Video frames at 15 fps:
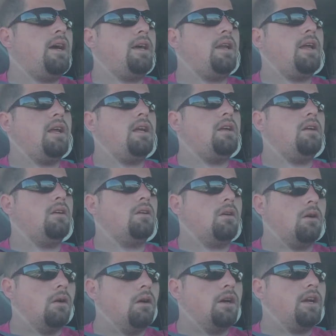a
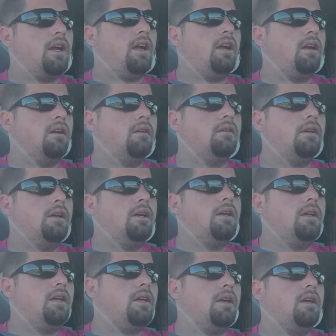hurricane
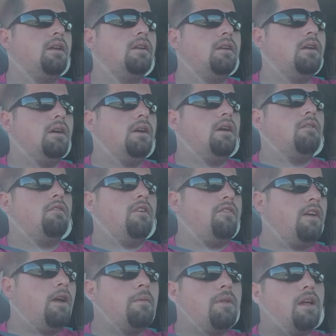hit. My
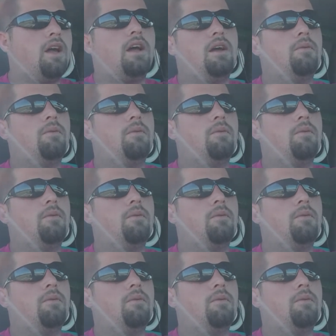family and I, we